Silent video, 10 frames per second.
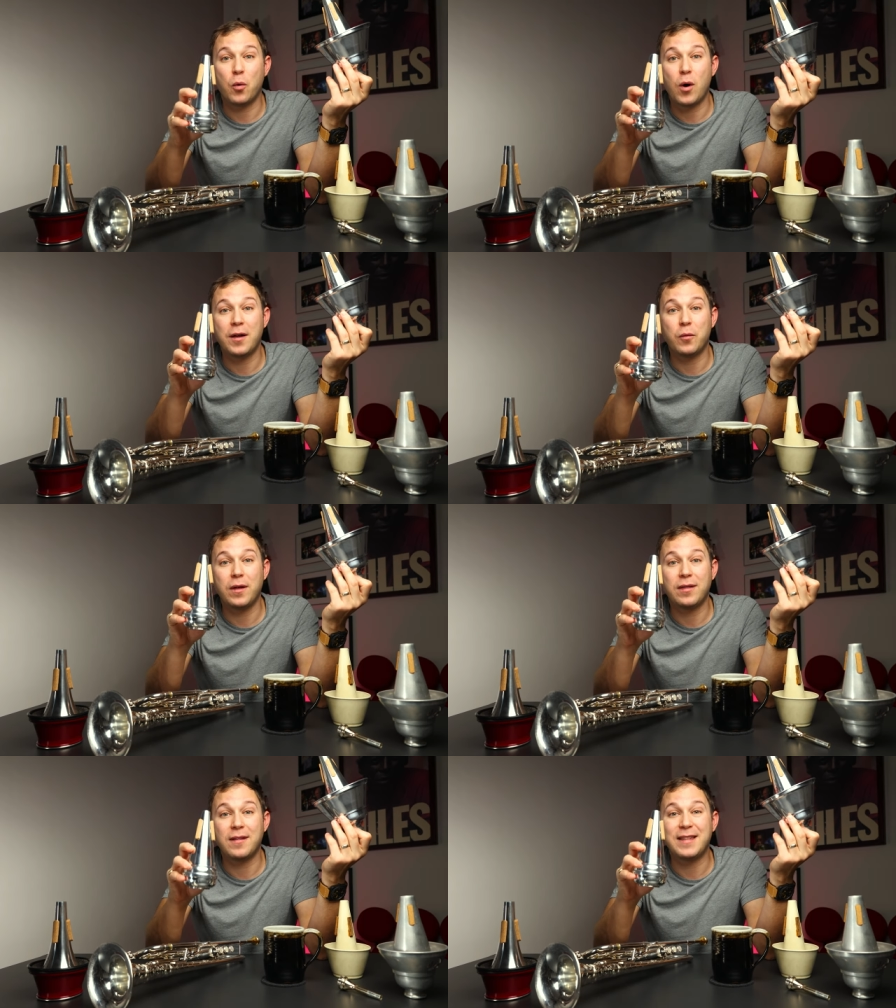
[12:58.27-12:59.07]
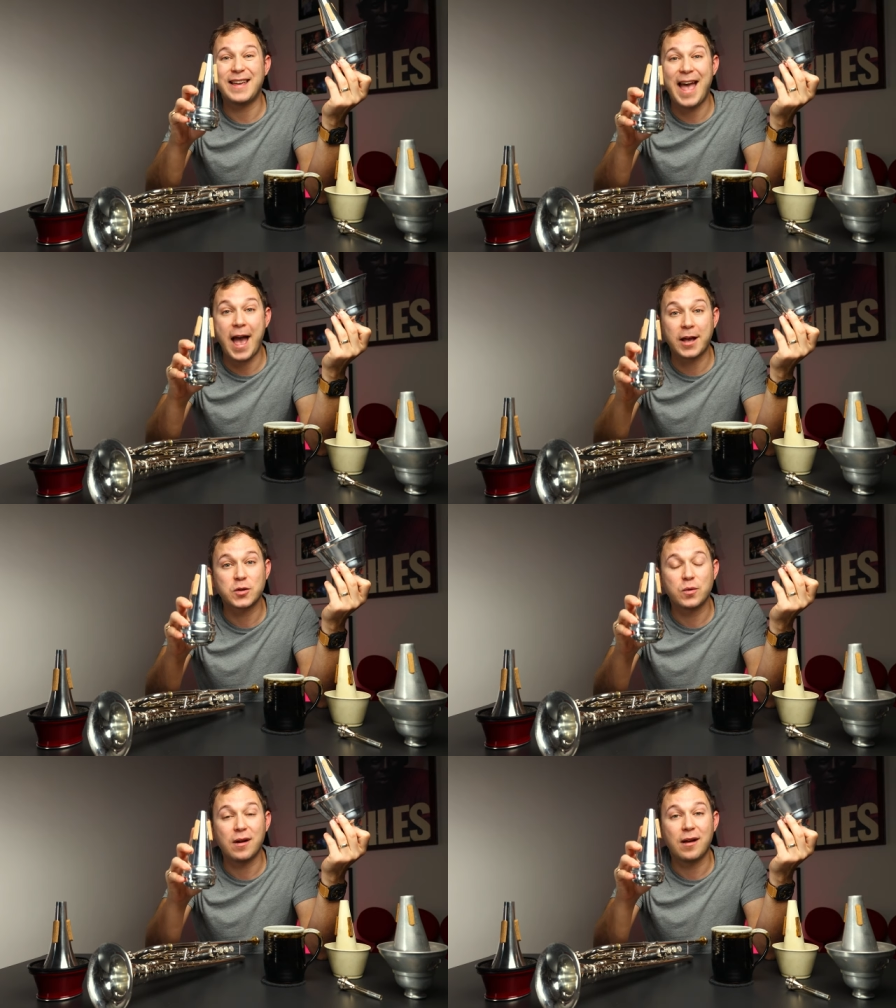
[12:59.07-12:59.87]
The one with the
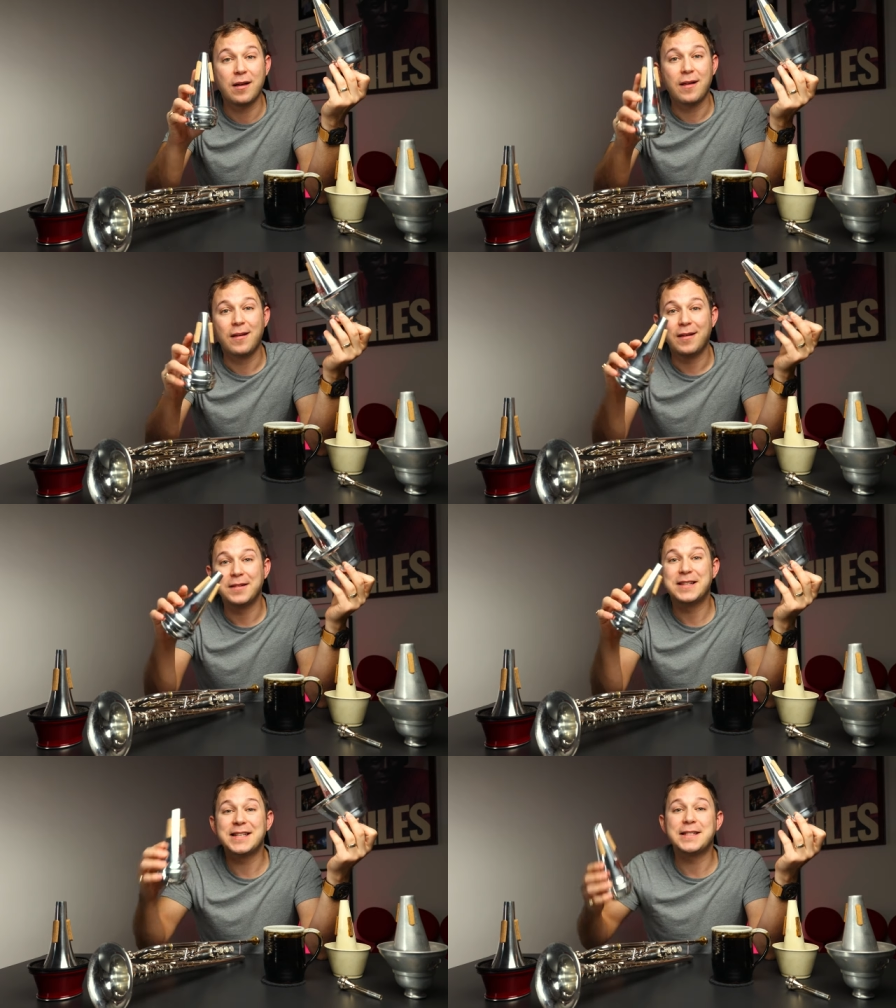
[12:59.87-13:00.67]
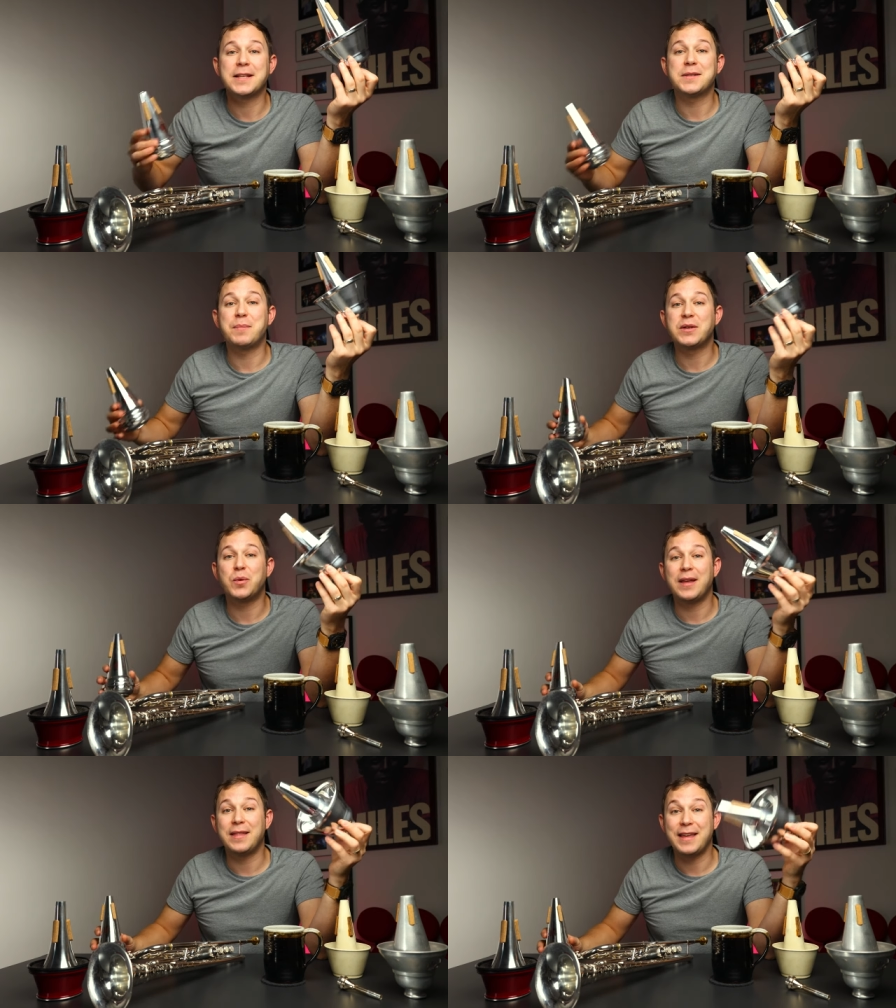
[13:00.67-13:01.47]
extra distance
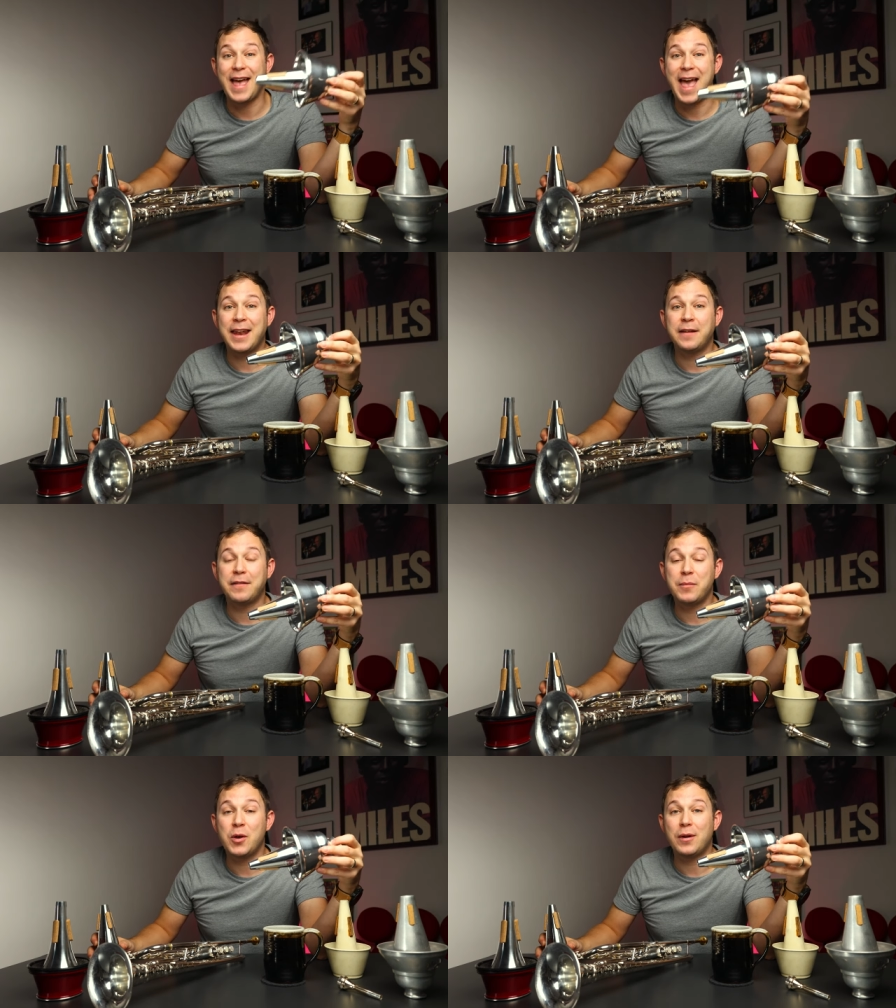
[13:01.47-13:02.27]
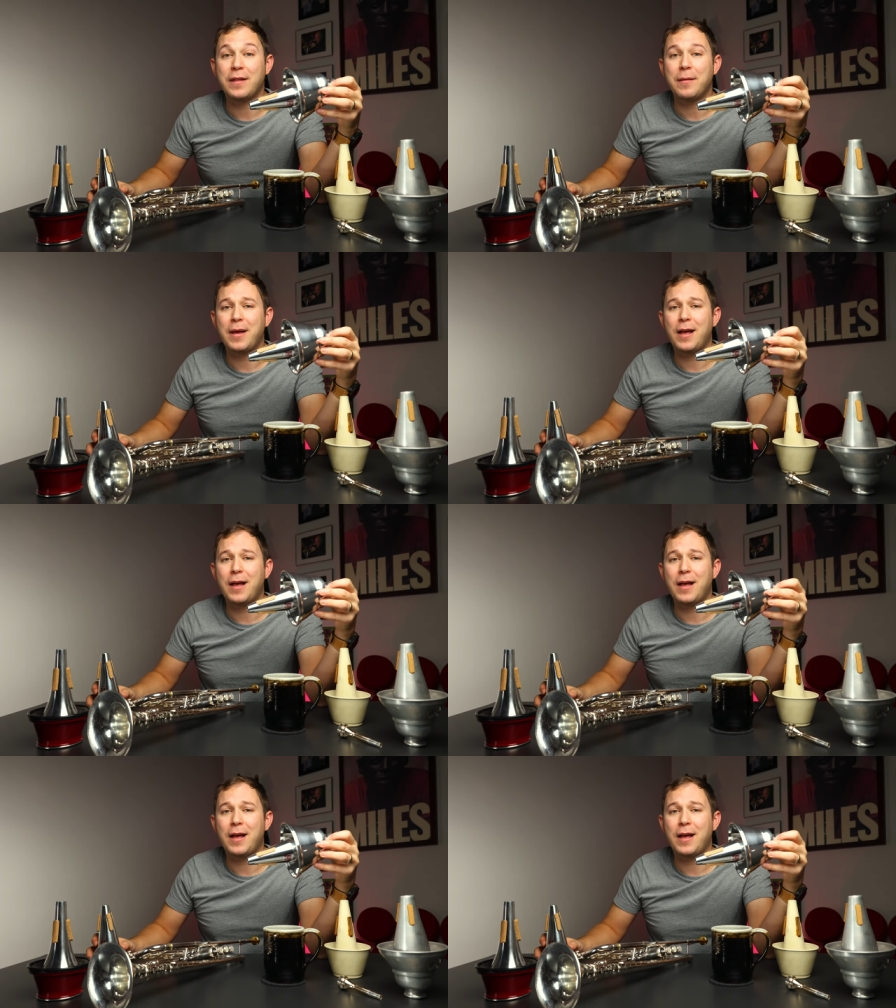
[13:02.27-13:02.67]
between the end of the mute and the